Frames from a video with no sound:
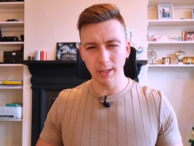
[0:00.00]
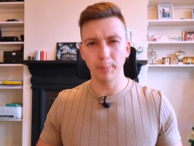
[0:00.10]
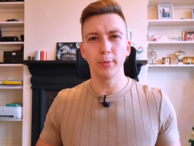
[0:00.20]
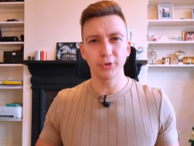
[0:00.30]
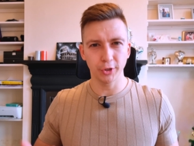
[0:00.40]
I
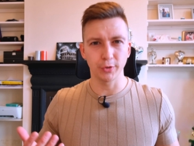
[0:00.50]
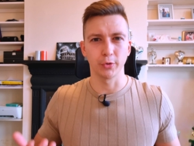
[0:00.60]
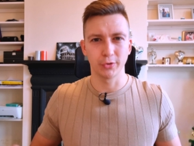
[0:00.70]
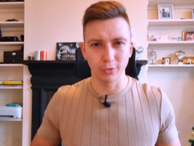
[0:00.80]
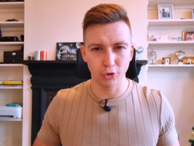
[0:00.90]
appreciate
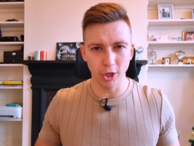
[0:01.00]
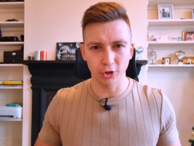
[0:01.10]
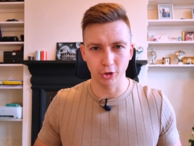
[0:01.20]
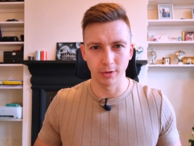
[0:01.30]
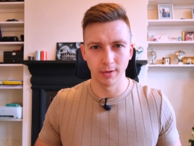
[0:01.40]
your
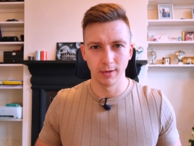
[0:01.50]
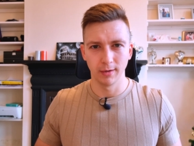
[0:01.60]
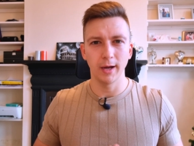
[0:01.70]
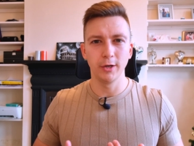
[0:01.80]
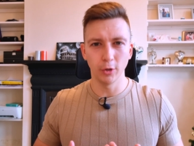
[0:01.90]
suggestion.
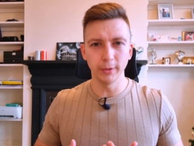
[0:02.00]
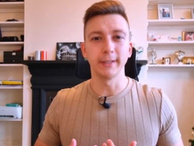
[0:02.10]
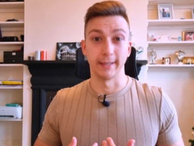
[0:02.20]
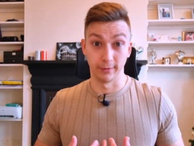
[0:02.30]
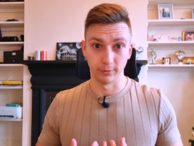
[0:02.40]
I know
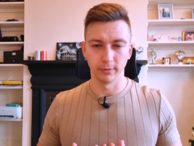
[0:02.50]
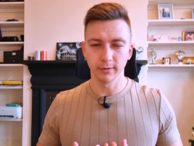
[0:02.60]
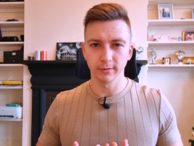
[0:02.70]
that I can do it,